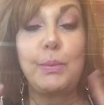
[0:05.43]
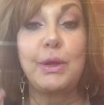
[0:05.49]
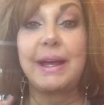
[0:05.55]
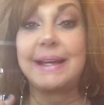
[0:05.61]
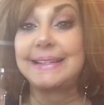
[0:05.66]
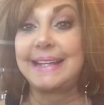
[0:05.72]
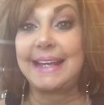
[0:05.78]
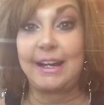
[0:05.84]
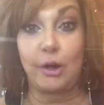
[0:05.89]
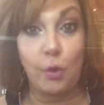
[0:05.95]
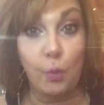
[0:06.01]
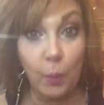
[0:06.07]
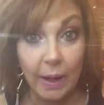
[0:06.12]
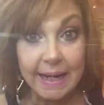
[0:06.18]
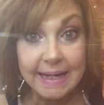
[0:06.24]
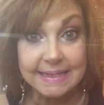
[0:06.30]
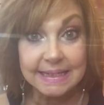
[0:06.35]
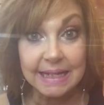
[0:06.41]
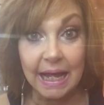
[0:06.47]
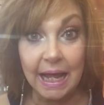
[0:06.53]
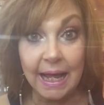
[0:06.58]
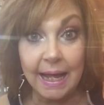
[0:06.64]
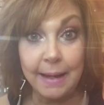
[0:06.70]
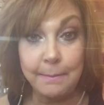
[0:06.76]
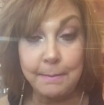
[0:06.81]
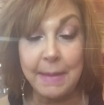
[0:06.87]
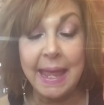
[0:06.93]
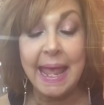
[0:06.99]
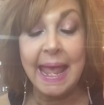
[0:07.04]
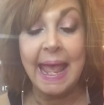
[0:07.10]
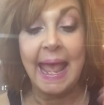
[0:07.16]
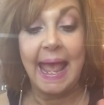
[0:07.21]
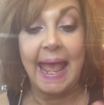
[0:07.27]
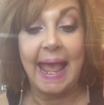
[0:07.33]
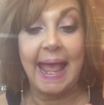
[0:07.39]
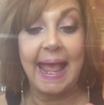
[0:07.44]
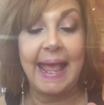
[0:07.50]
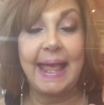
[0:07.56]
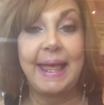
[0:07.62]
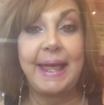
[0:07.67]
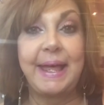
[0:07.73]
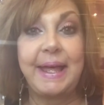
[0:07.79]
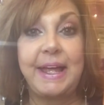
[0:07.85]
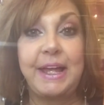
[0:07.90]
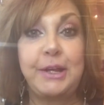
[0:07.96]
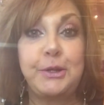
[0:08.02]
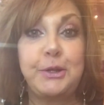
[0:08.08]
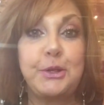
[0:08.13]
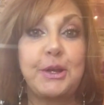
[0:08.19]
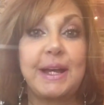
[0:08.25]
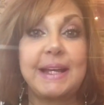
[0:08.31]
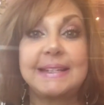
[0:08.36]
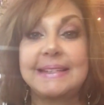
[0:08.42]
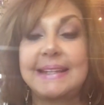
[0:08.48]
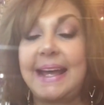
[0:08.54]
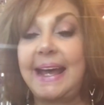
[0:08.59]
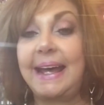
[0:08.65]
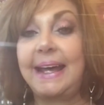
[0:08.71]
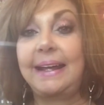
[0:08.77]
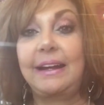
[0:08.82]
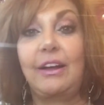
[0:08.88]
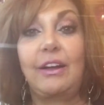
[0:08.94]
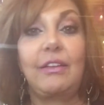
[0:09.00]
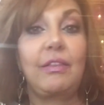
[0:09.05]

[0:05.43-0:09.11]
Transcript: you guys had a great time and you guys had